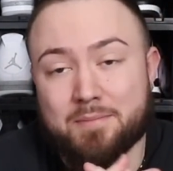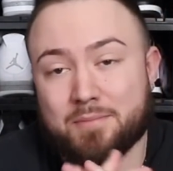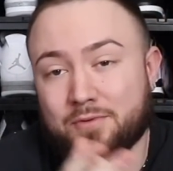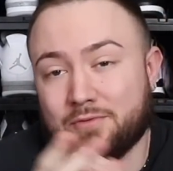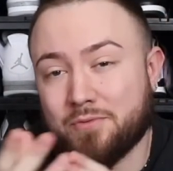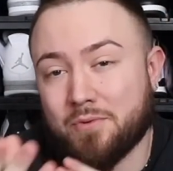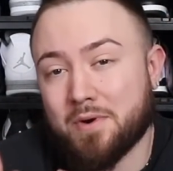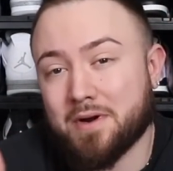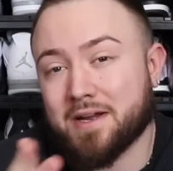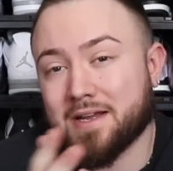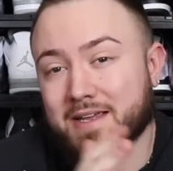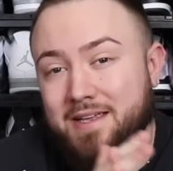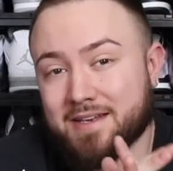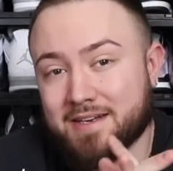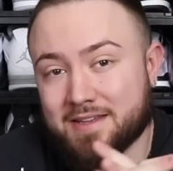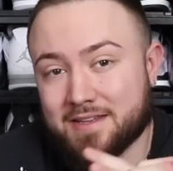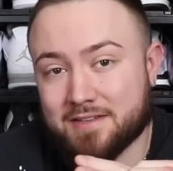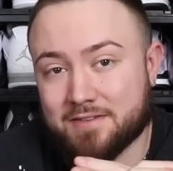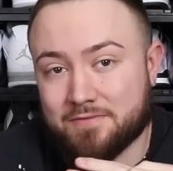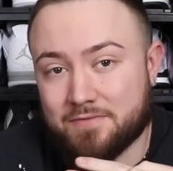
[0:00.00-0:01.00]
Before I get
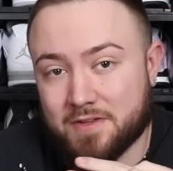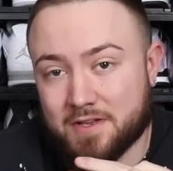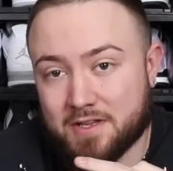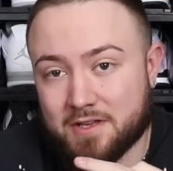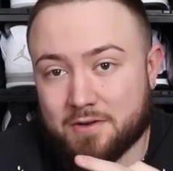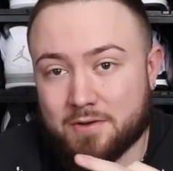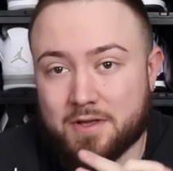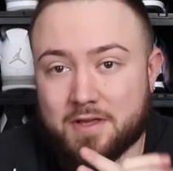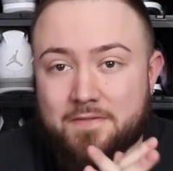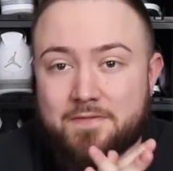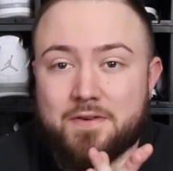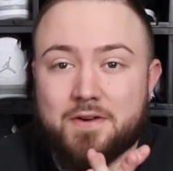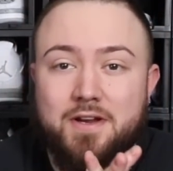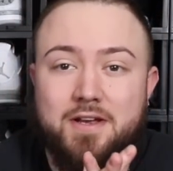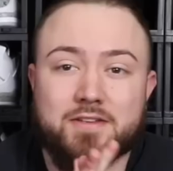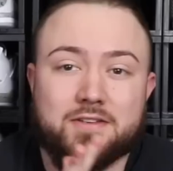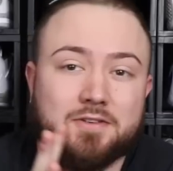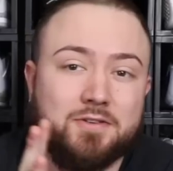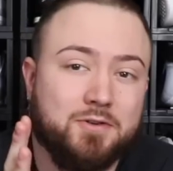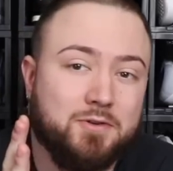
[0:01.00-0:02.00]
into this video, if you
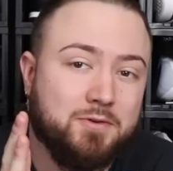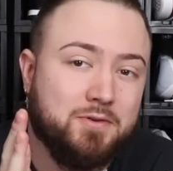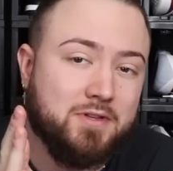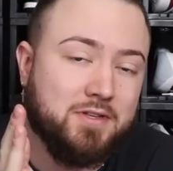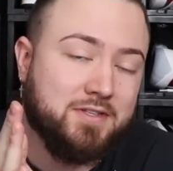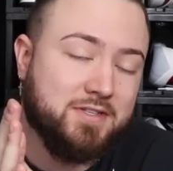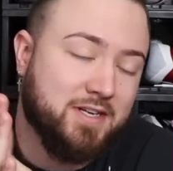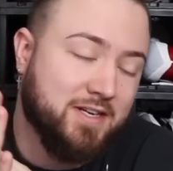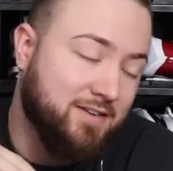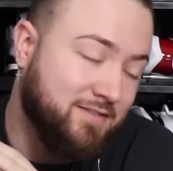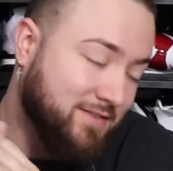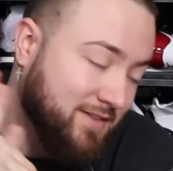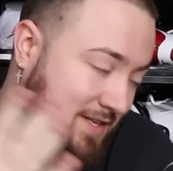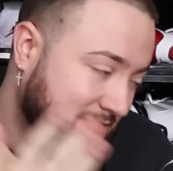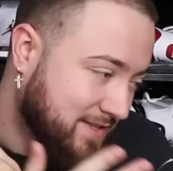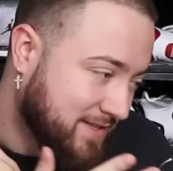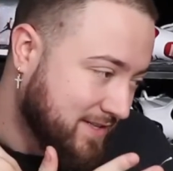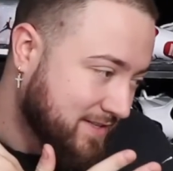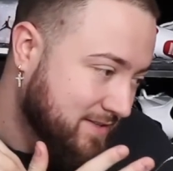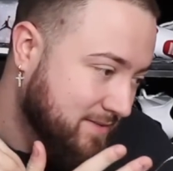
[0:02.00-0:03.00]
guys are new to the channel,
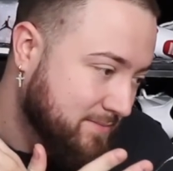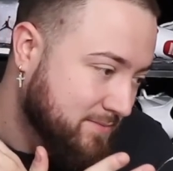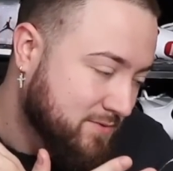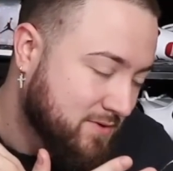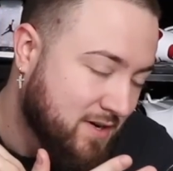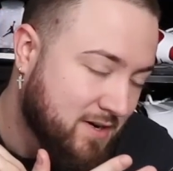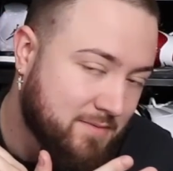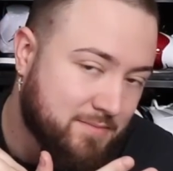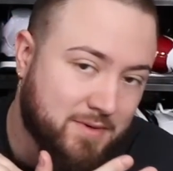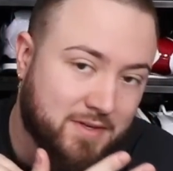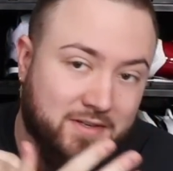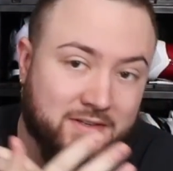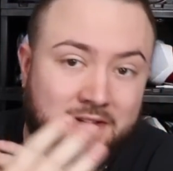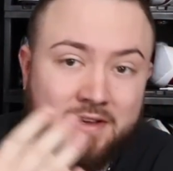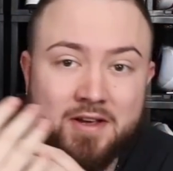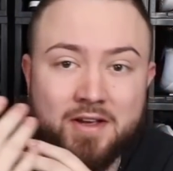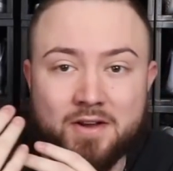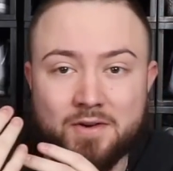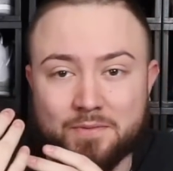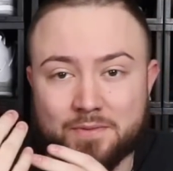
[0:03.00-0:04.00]
hit that subscribe button,
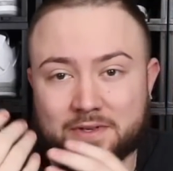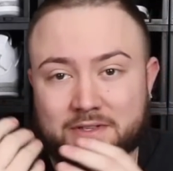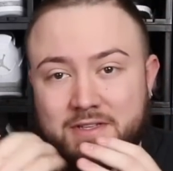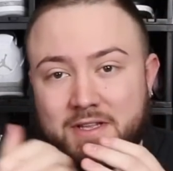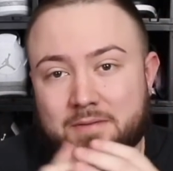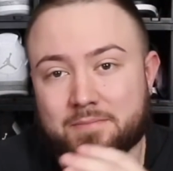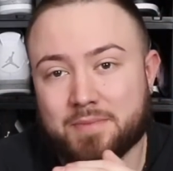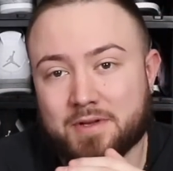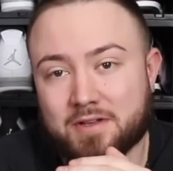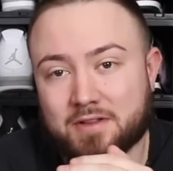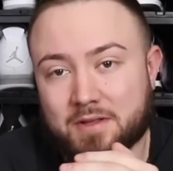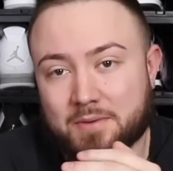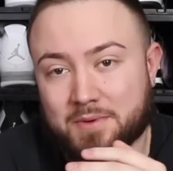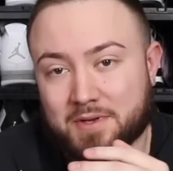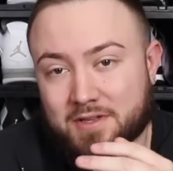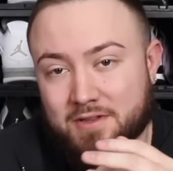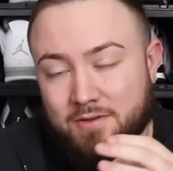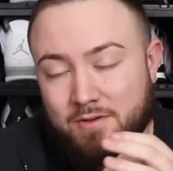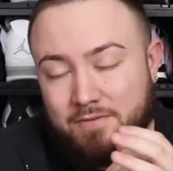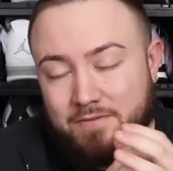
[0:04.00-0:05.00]
ring that bell that we
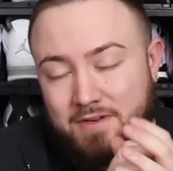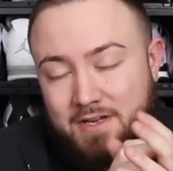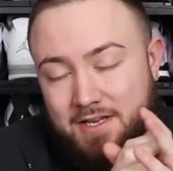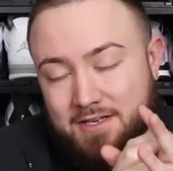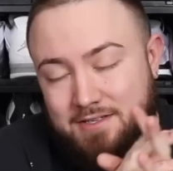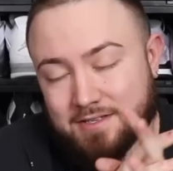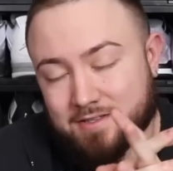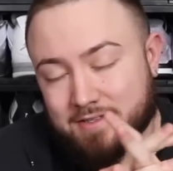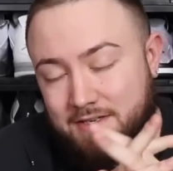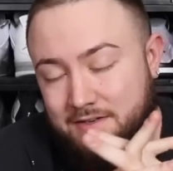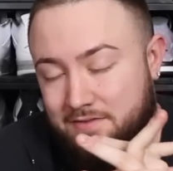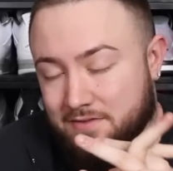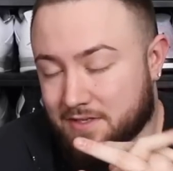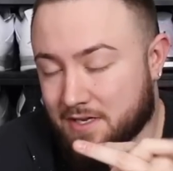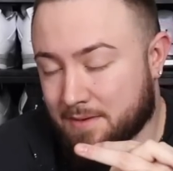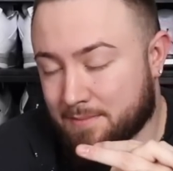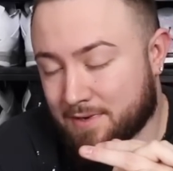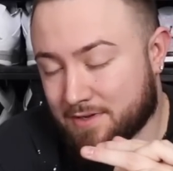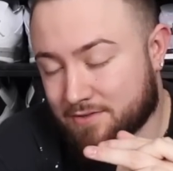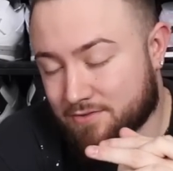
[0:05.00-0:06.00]
get the notifications every
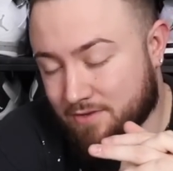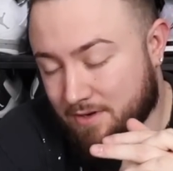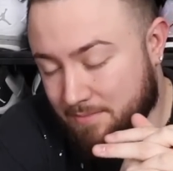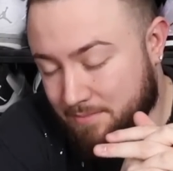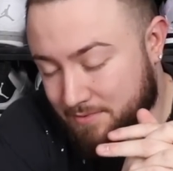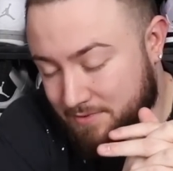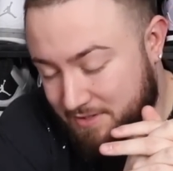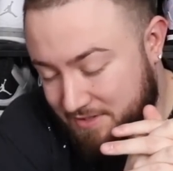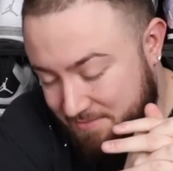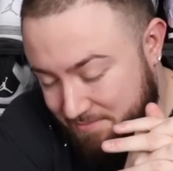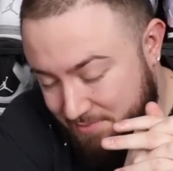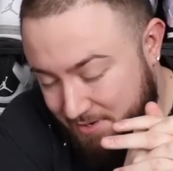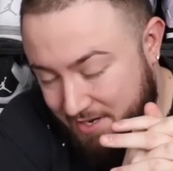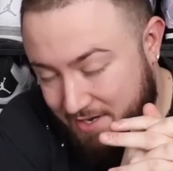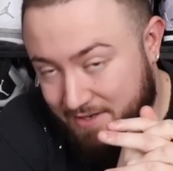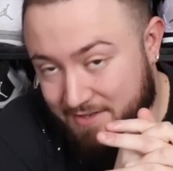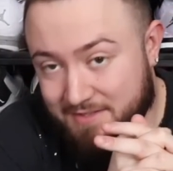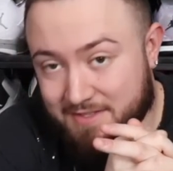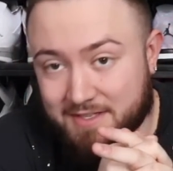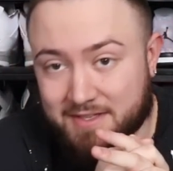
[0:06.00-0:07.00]
time I drop on these bangers.